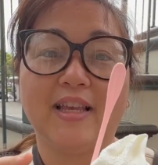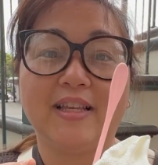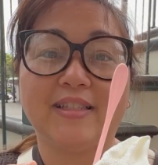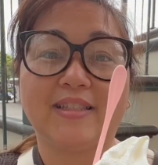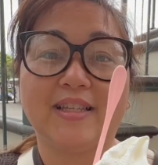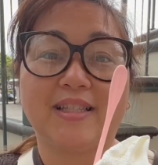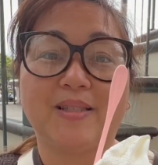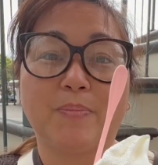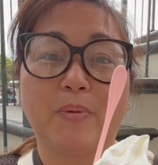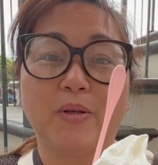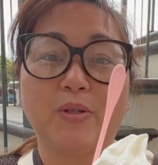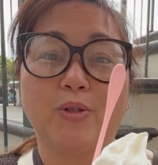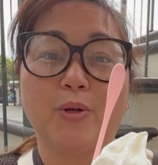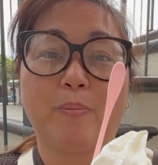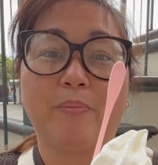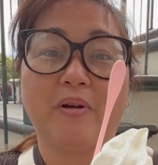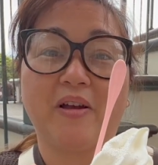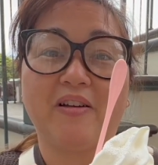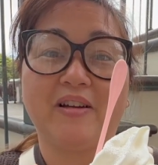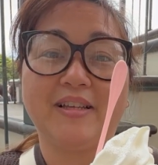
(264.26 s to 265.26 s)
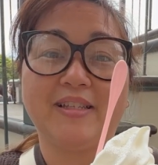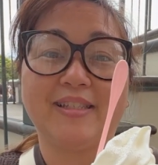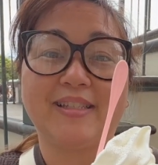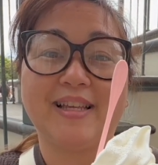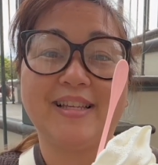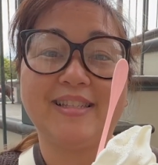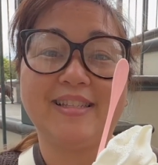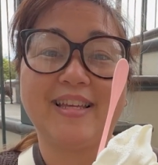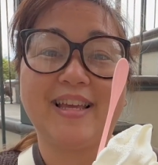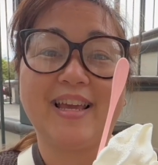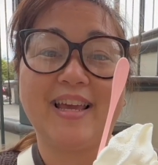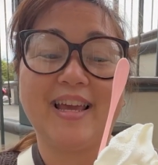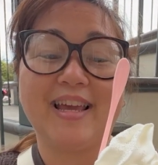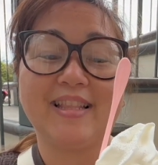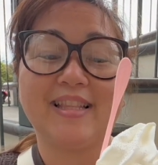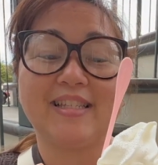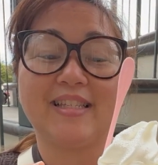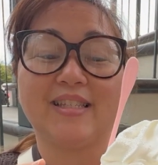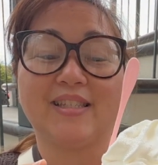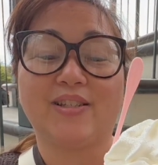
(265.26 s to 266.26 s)
is the special berry sundae.
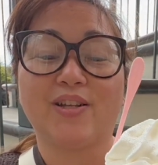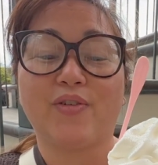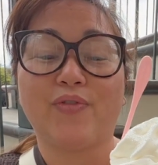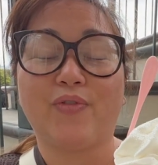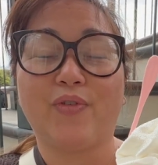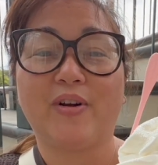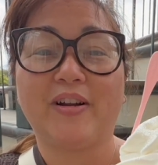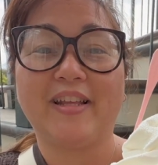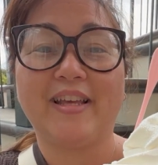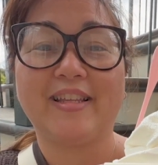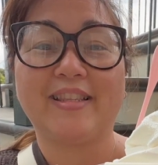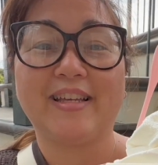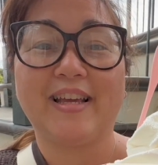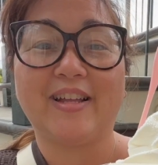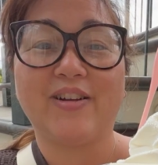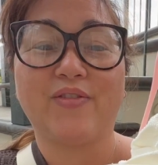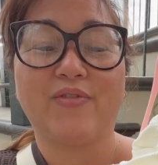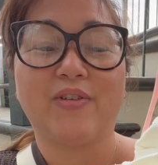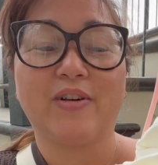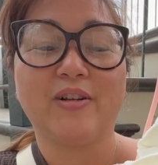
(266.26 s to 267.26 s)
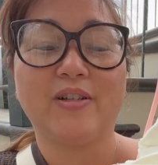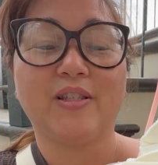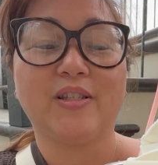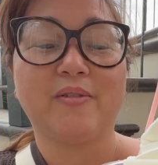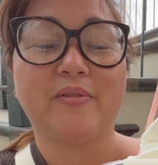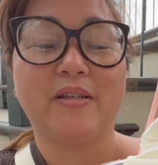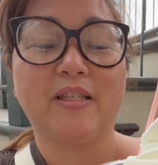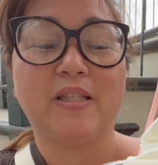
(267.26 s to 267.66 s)
This is their 40th anniversary